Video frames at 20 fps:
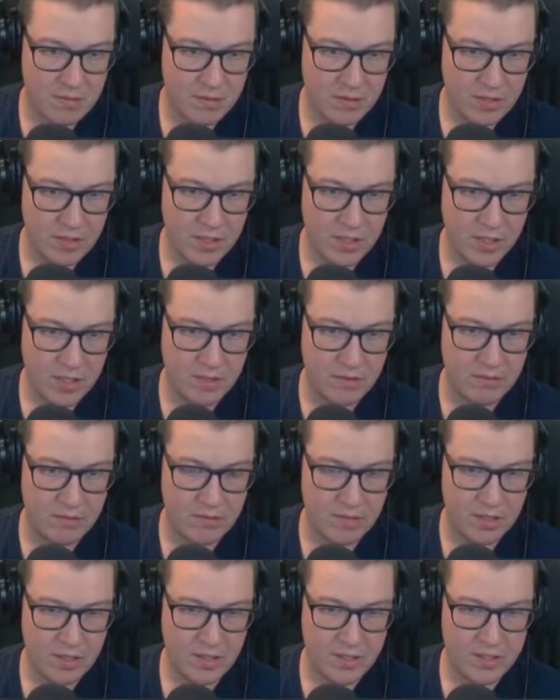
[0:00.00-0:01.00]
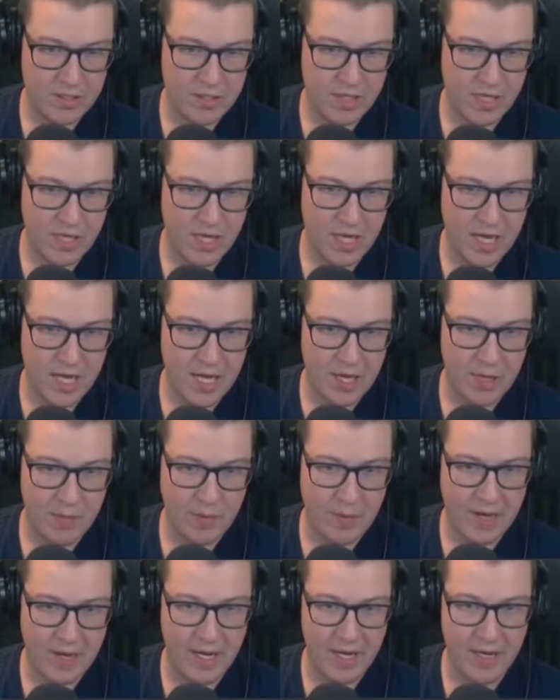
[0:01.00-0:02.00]
you can start heading
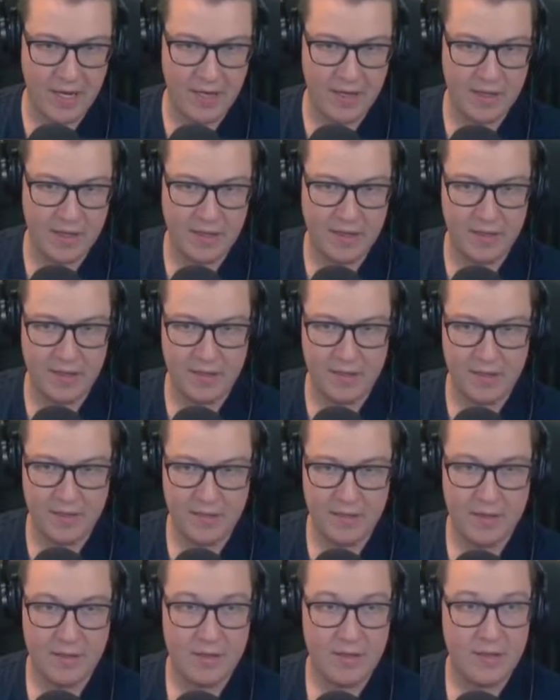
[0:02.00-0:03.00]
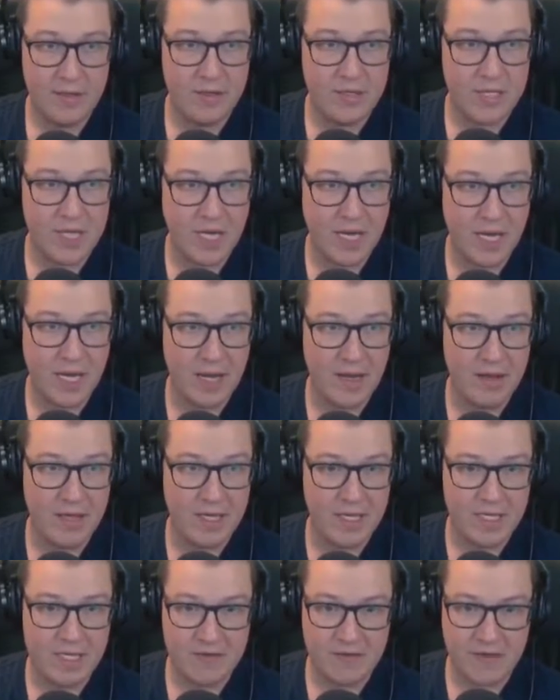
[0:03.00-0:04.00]
up here and checking out
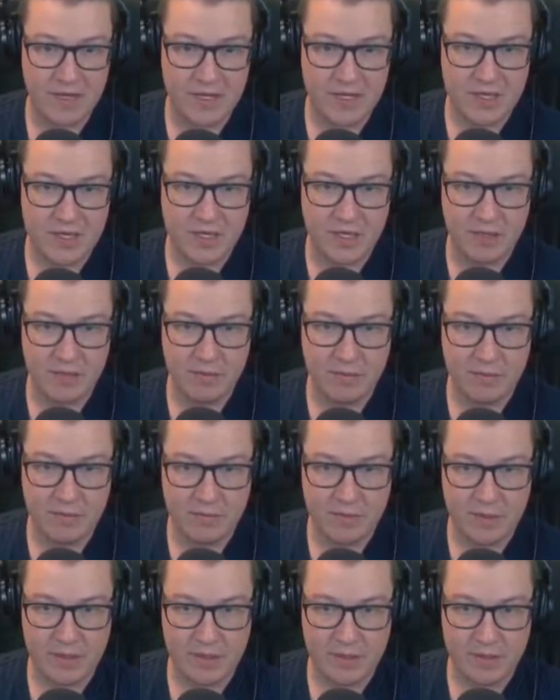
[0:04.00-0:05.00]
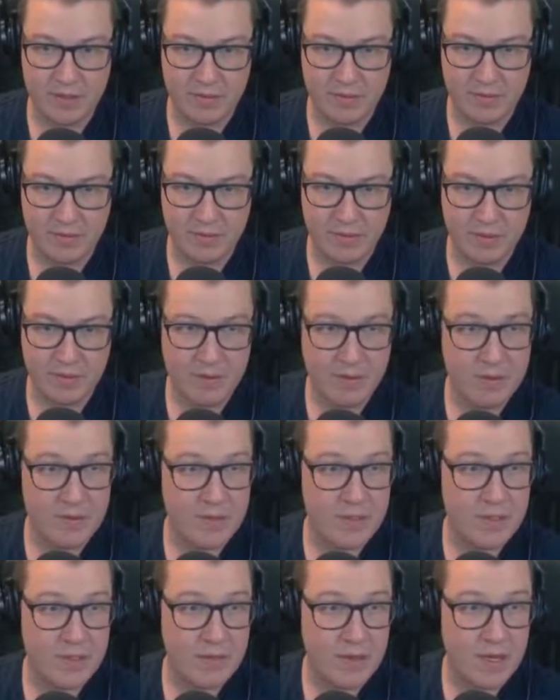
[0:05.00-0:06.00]
these fish. So what we'll do is we'll
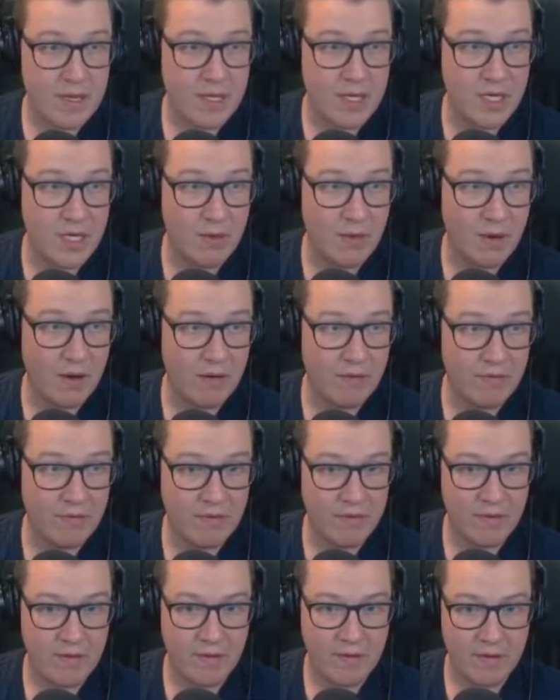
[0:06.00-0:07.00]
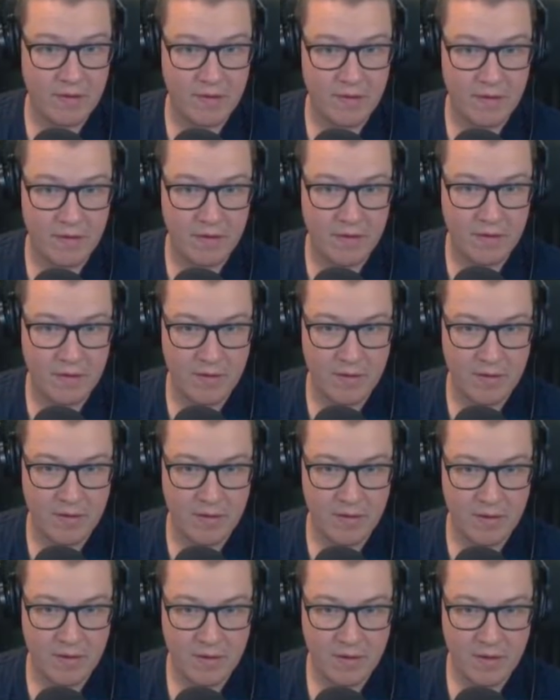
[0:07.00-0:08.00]
square you off,
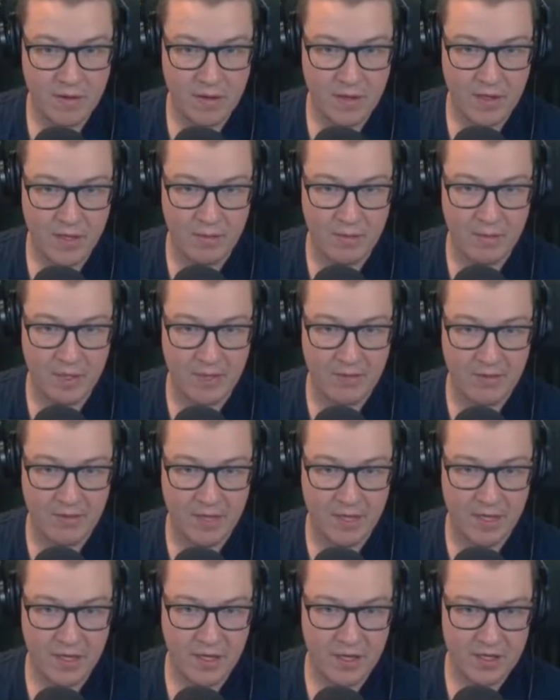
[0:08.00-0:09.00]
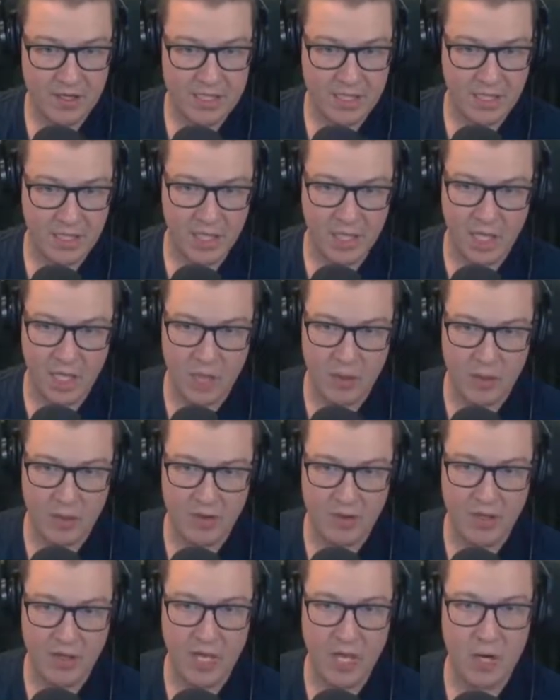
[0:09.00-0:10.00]
and then we'll have a nice little
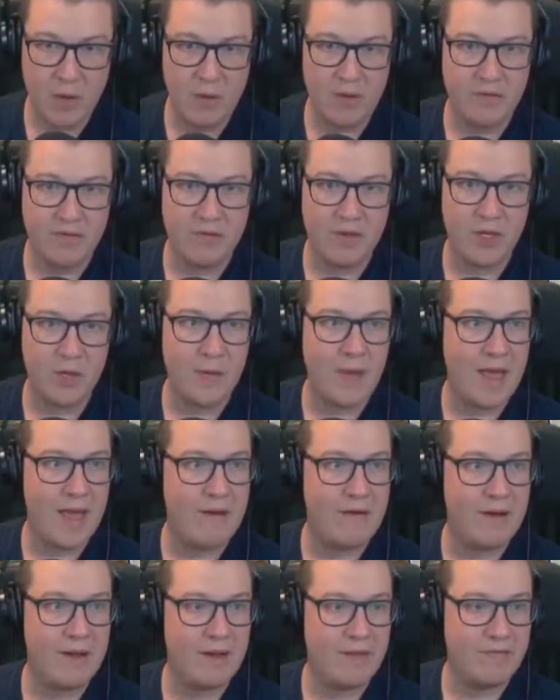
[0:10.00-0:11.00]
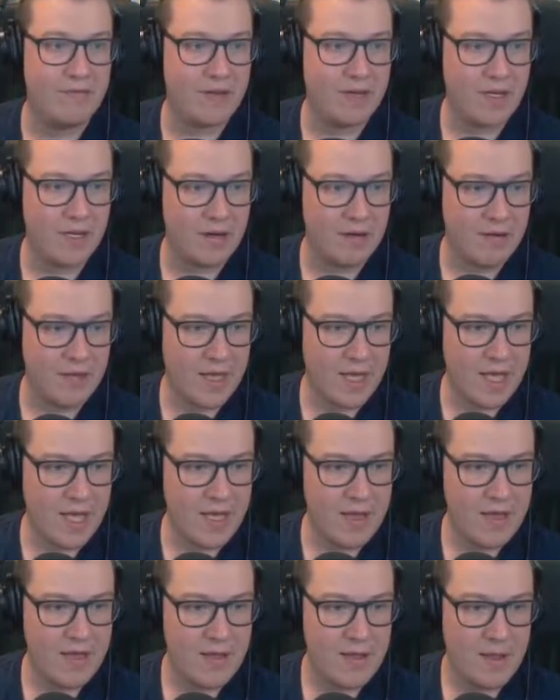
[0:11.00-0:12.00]
lower view area for you there